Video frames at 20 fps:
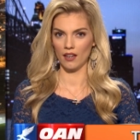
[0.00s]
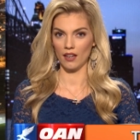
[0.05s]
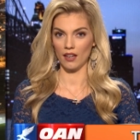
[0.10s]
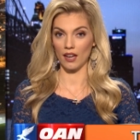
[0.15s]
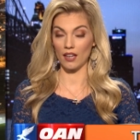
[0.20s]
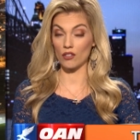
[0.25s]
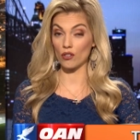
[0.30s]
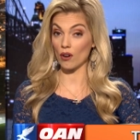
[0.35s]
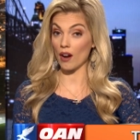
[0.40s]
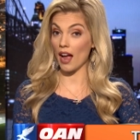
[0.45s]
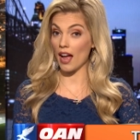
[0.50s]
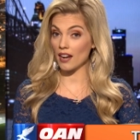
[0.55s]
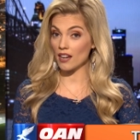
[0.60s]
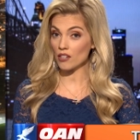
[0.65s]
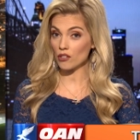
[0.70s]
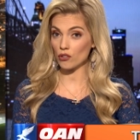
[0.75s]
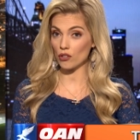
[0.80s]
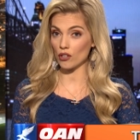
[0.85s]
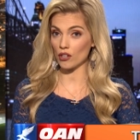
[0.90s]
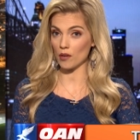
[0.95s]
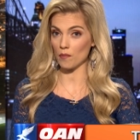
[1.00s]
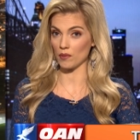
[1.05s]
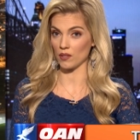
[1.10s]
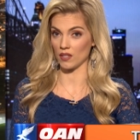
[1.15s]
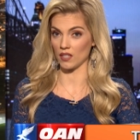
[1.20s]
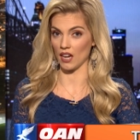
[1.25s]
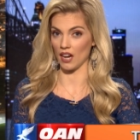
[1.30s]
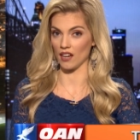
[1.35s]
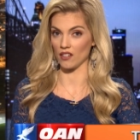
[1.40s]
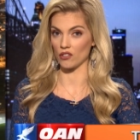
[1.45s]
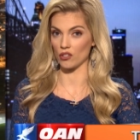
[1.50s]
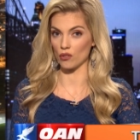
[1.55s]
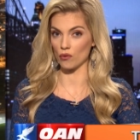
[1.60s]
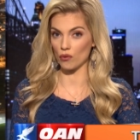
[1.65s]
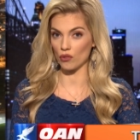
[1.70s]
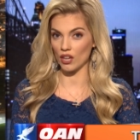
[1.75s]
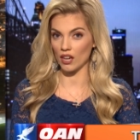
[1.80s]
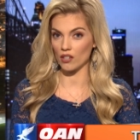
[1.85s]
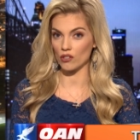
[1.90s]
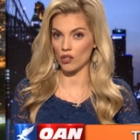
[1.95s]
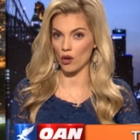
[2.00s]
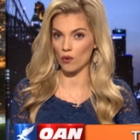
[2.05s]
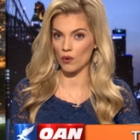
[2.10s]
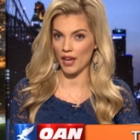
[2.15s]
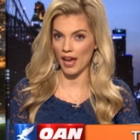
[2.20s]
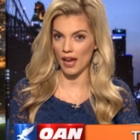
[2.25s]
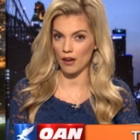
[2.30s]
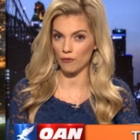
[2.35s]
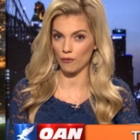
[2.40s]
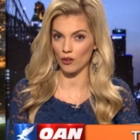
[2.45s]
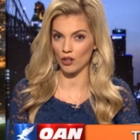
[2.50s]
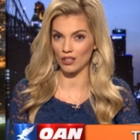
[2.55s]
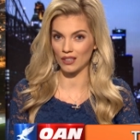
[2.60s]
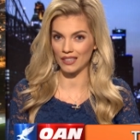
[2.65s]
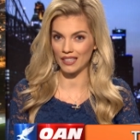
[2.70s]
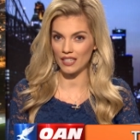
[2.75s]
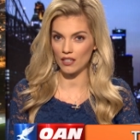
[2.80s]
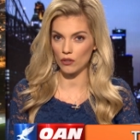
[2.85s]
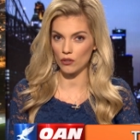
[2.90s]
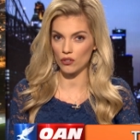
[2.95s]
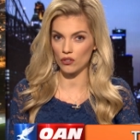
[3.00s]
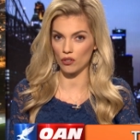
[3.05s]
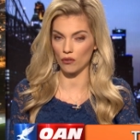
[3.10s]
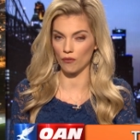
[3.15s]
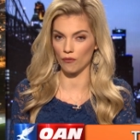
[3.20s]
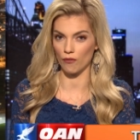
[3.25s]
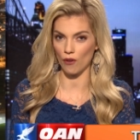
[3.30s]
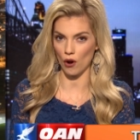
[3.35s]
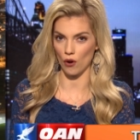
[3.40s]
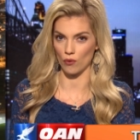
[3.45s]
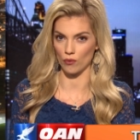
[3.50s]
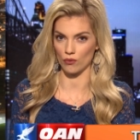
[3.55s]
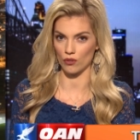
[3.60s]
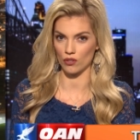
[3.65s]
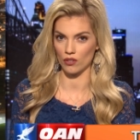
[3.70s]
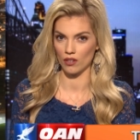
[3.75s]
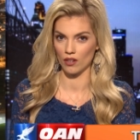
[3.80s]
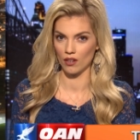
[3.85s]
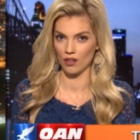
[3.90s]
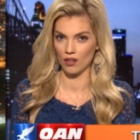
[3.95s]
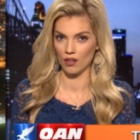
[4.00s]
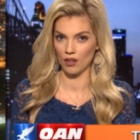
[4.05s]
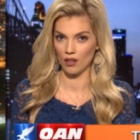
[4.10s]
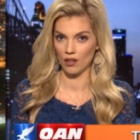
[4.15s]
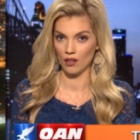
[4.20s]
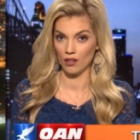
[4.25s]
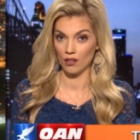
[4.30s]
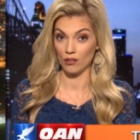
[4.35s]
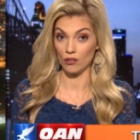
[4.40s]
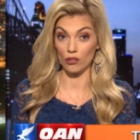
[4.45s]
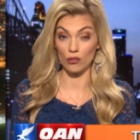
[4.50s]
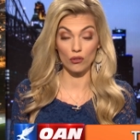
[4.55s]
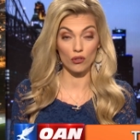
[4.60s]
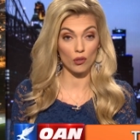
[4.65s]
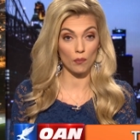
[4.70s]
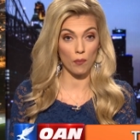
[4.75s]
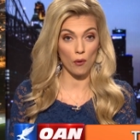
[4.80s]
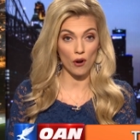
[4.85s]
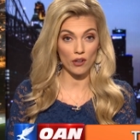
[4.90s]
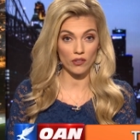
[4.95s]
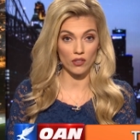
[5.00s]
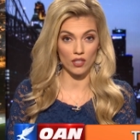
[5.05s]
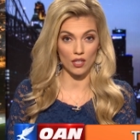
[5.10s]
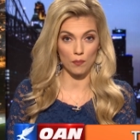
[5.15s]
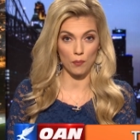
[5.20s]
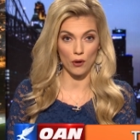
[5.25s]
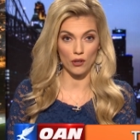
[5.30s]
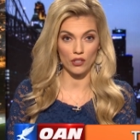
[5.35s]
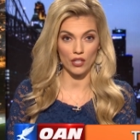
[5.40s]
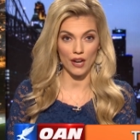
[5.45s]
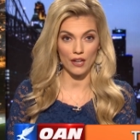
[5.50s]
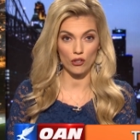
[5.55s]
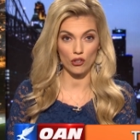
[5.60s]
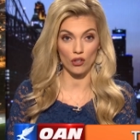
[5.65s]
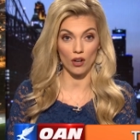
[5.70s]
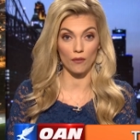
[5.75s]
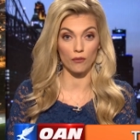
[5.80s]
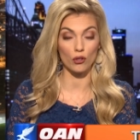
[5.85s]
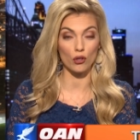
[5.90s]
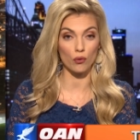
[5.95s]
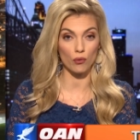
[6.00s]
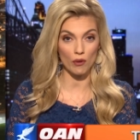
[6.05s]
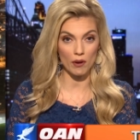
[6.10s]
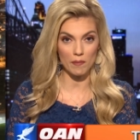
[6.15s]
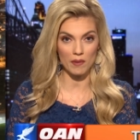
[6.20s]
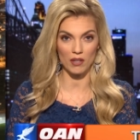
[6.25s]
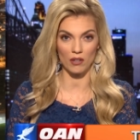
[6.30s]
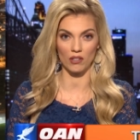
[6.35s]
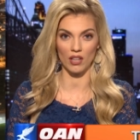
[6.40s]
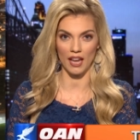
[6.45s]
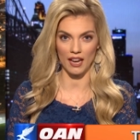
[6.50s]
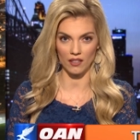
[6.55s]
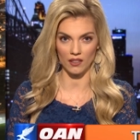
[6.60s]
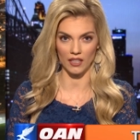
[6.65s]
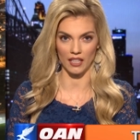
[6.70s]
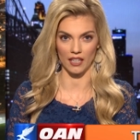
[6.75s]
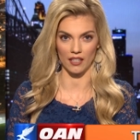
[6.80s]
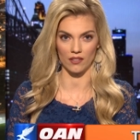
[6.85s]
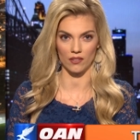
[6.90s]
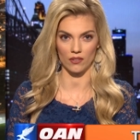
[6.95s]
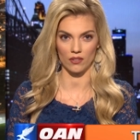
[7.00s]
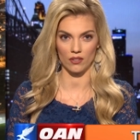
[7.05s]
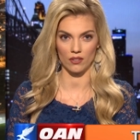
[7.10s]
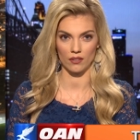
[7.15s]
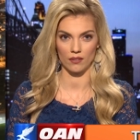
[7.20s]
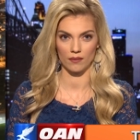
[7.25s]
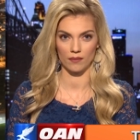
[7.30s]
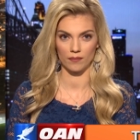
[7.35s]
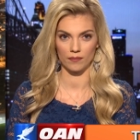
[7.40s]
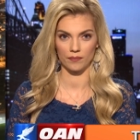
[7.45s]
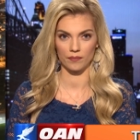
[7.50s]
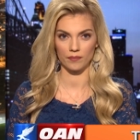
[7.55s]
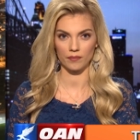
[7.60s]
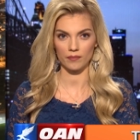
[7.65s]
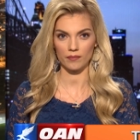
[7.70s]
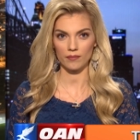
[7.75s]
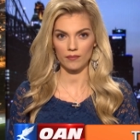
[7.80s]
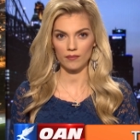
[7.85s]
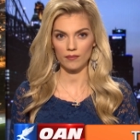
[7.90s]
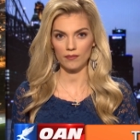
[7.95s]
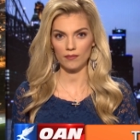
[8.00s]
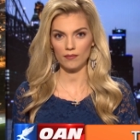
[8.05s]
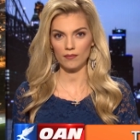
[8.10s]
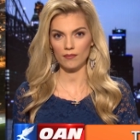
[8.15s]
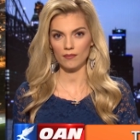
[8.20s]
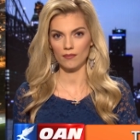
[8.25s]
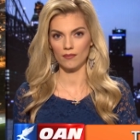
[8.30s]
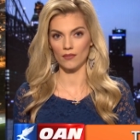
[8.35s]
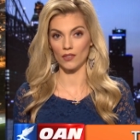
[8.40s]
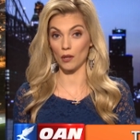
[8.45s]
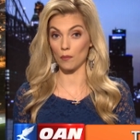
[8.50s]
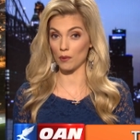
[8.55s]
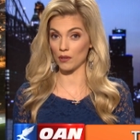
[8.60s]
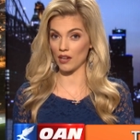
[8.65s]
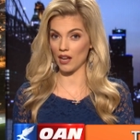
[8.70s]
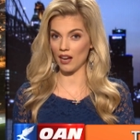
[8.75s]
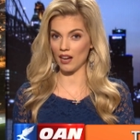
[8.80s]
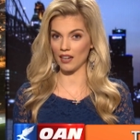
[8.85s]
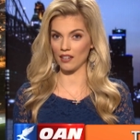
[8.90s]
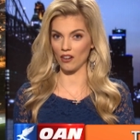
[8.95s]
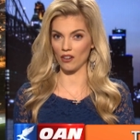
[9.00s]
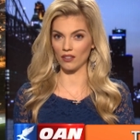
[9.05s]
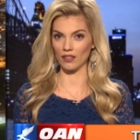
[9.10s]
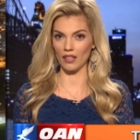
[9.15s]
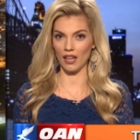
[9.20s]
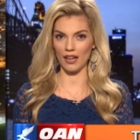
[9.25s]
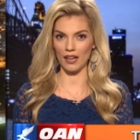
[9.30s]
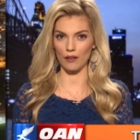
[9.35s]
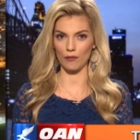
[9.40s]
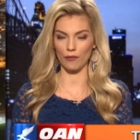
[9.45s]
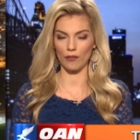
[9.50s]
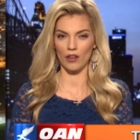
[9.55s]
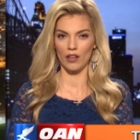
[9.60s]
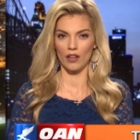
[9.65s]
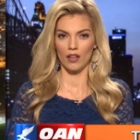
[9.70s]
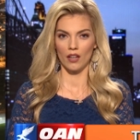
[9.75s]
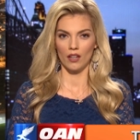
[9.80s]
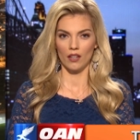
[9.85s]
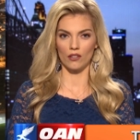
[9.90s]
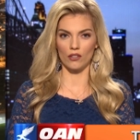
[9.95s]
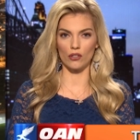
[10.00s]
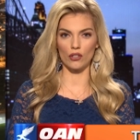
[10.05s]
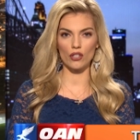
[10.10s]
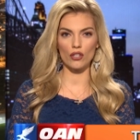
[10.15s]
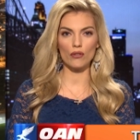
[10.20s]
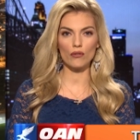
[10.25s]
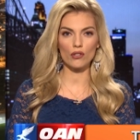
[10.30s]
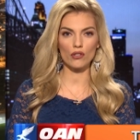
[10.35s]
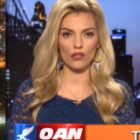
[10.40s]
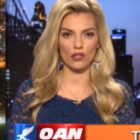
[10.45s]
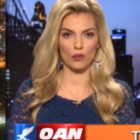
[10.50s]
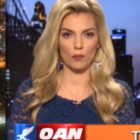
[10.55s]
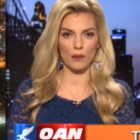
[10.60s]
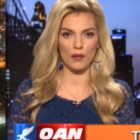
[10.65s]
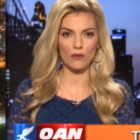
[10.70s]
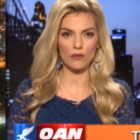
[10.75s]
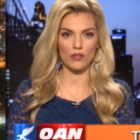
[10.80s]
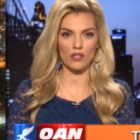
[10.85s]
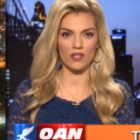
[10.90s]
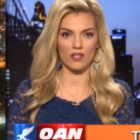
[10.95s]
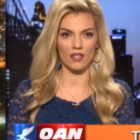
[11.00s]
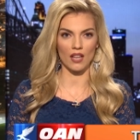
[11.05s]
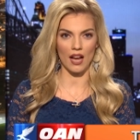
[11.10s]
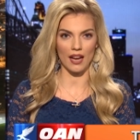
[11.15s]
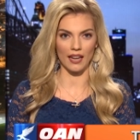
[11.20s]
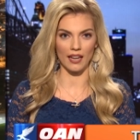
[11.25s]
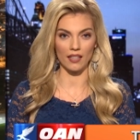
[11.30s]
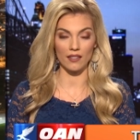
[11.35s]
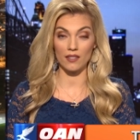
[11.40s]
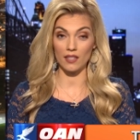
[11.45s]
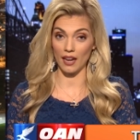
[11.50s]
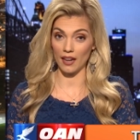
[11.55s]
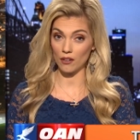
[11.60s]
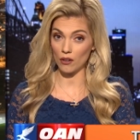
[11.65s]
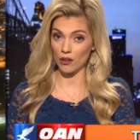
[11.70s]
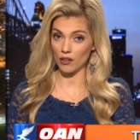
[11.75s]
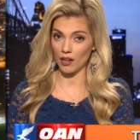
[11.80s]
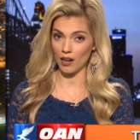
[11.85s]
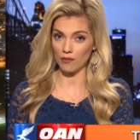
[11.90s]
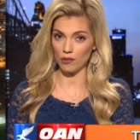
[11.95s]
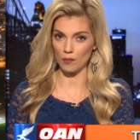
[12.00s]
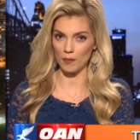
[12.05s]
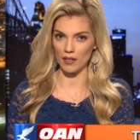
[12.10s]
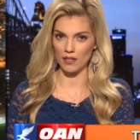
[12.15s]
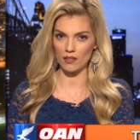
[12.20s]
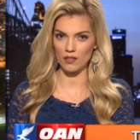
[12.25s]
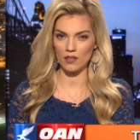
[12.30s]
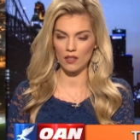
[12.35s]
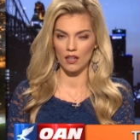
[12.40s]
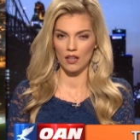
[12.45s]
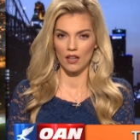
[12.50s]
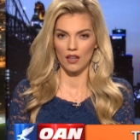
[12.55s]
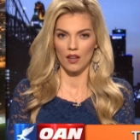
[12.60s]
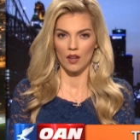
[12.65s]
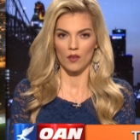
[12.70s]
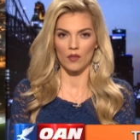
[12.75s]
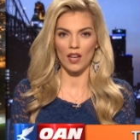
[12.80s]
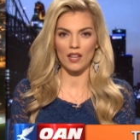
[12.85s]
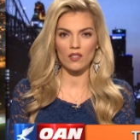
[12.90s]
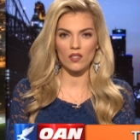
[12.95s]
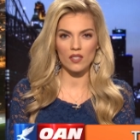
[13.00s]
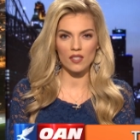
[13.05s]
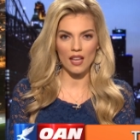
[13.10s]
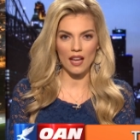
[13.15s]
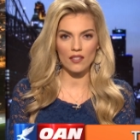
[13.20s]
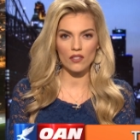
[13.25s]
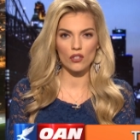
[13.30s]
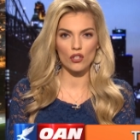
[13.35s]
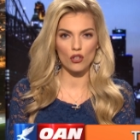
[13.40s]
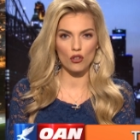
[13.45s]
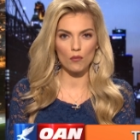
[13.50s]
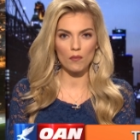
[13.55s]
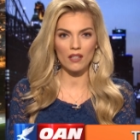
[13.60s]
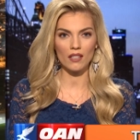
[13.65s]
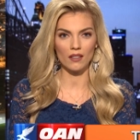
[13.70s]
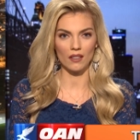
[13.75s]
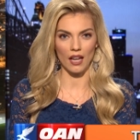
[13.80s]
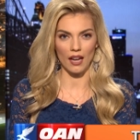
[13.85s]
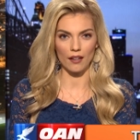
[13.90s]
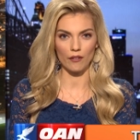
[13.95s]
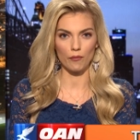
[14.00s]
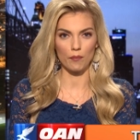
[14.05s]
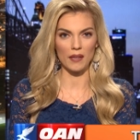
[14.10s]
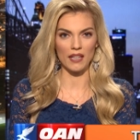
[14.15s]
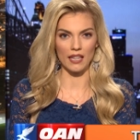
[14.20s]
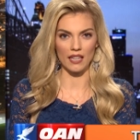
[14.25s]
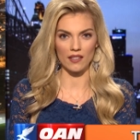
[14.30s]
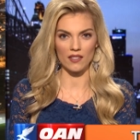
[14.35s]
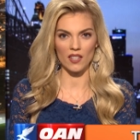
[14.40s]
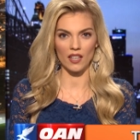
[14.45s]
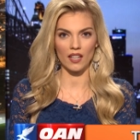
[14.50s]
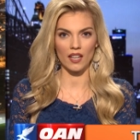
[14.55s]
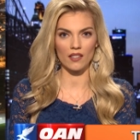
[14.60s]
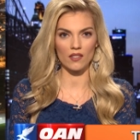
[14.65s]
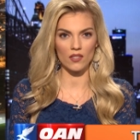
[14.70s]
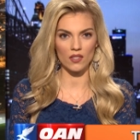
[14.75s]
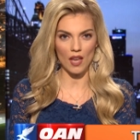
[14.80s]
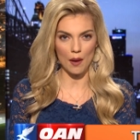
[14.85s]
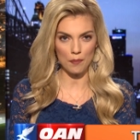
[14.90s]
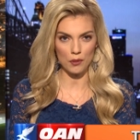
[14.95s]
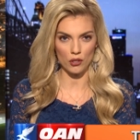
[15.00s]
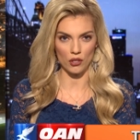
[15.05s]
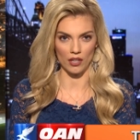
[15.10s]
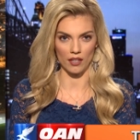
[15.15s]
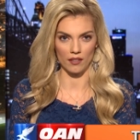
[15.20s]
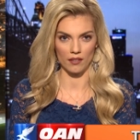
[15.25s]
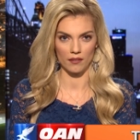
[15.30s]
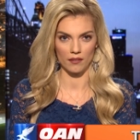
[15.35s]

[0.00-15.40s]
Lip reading: Is there any circumstance you think it's okay for illegals to vote? Do you support the deportation of criminal aliens? Number nine, on life, do you dispute the science and our government that says human life begins at conception?